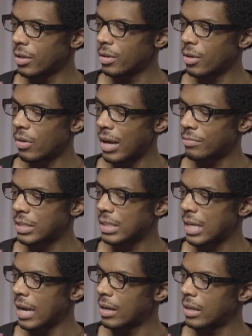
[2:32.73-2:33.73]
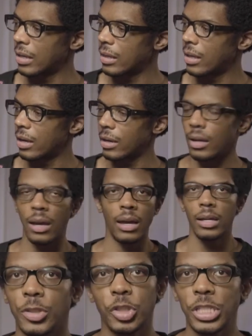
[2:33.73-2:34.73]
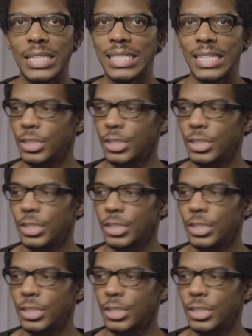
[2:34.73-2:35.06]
You don't have to scan anything. It's just